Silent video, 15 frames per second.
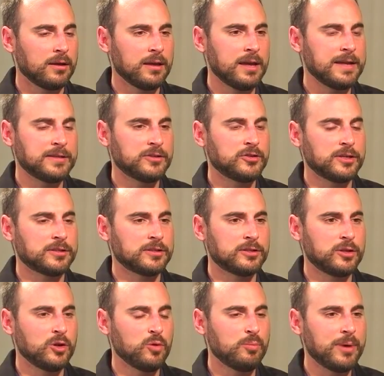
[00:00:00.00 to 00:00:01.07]
it's just
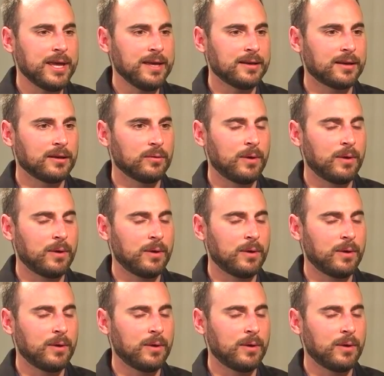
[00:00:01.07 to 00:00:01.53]
too big.